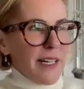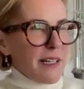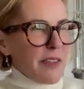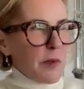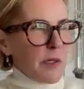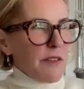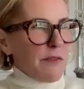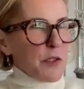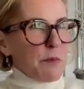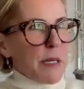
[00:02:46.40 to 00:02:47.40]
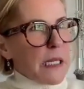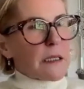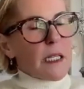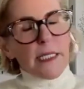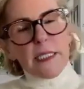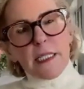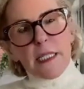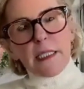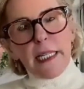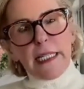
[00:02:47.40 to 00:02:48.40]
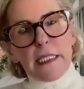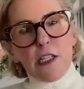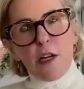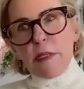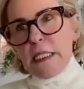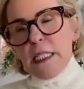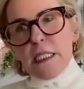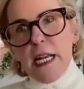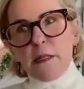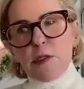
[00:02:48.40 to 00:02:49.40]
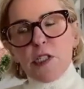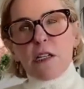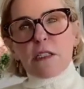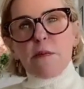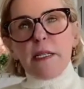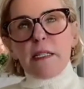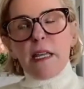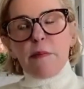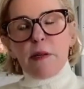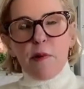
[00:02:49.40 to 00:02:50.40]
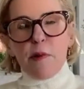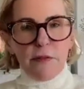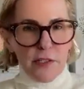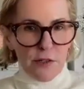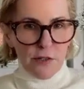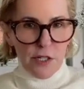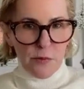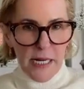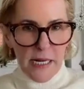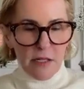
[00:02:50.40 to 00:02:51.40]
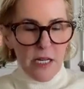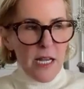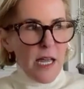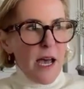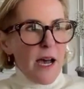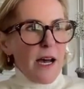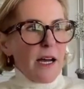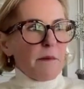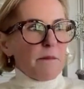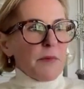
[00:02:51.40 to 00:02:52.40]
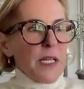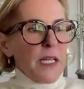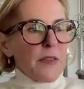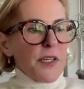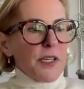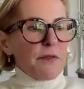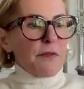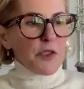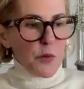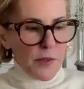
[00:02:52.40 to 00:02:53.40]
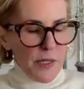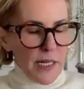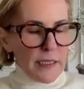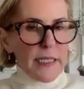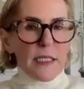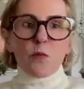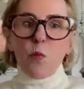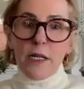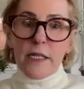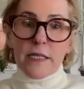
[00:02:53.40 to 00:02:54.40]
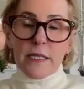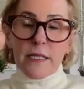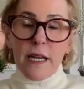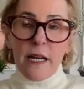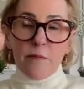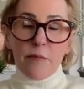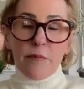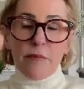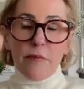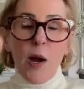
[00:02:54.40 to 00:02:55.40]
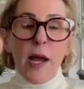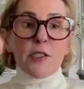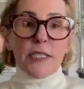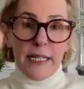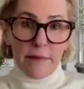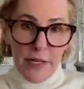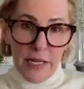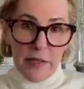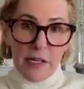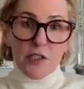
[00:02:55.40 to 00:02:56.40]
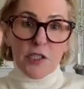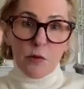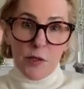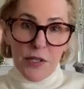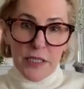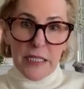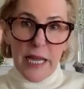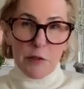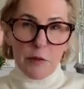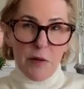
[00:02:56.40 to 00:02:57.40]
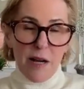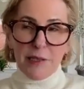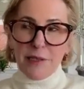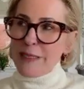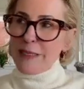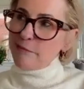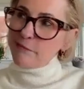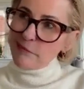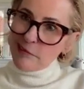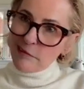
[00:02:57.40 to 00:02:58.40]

kind of, I think, one of the first big clients that I landed, nobody in Cincinnati would talk to me. You can't be a prophet in your own hometown. The first one that I landed was Ohio State, and they are still with us. And that was probably around